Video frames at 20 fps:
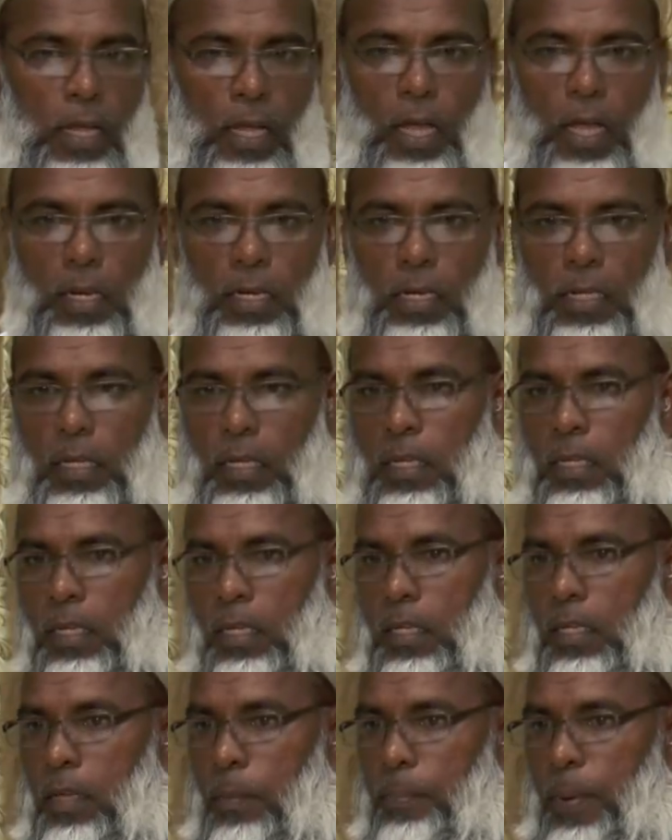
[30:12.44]
and
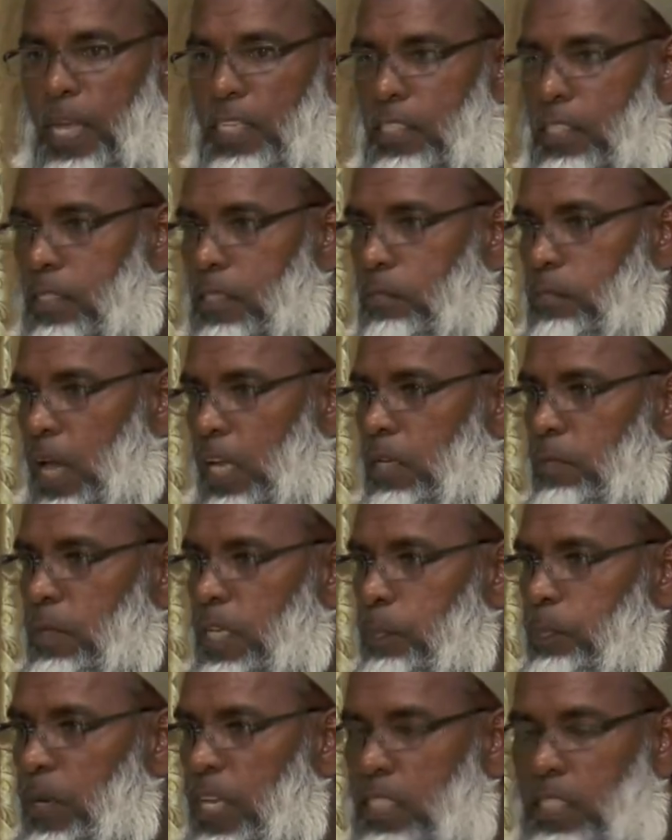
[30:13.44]
you pass by the
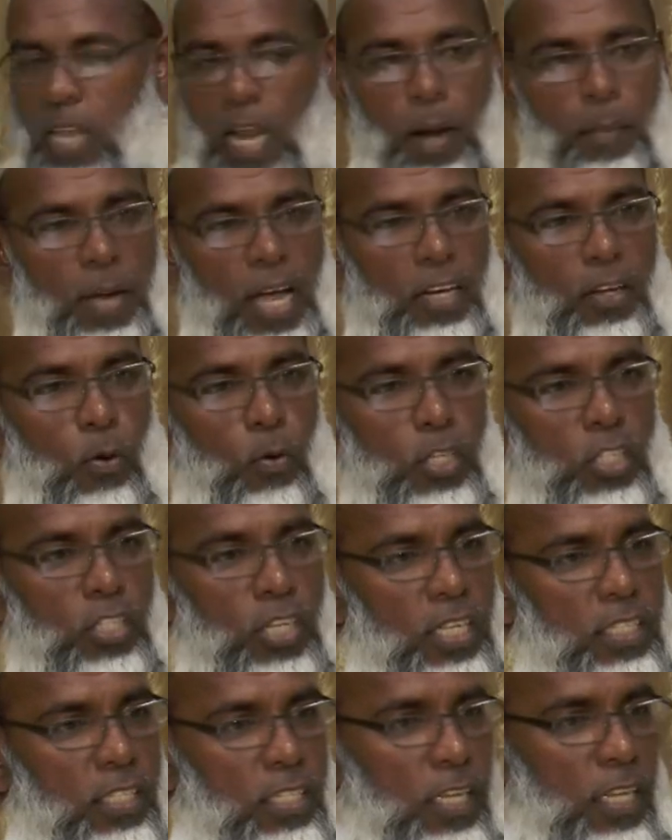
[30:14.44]
meat place and a man go watch you
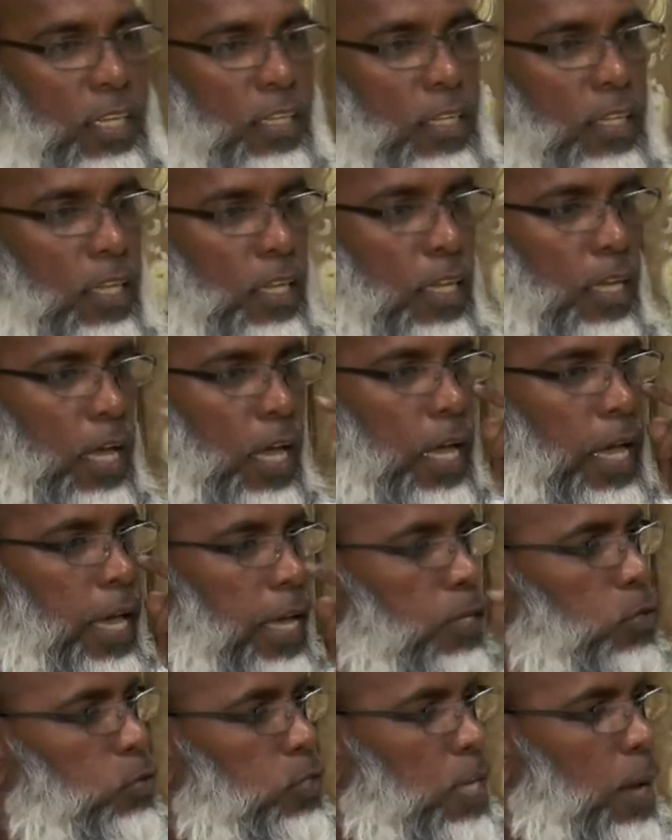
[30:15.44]
and say, hey,
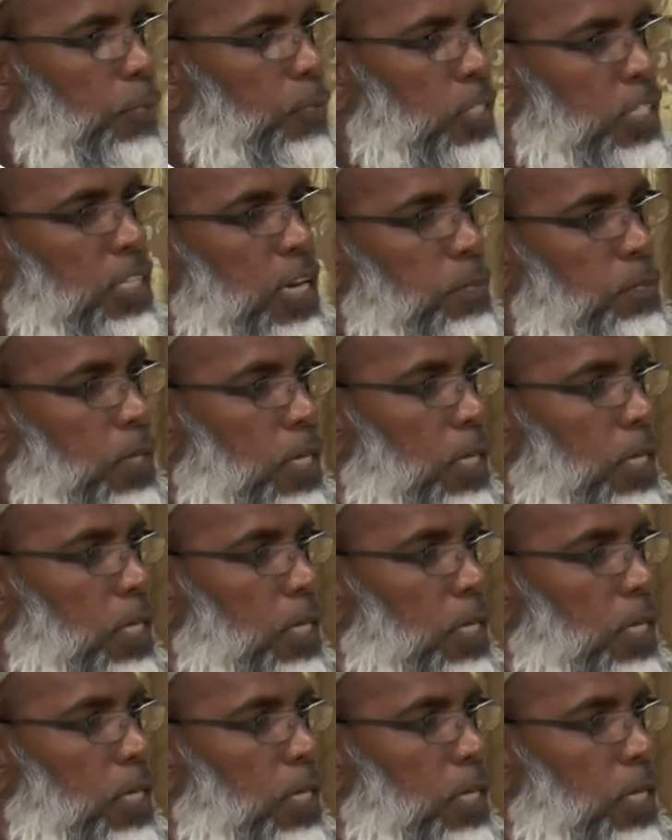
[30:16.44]
you say Muslim?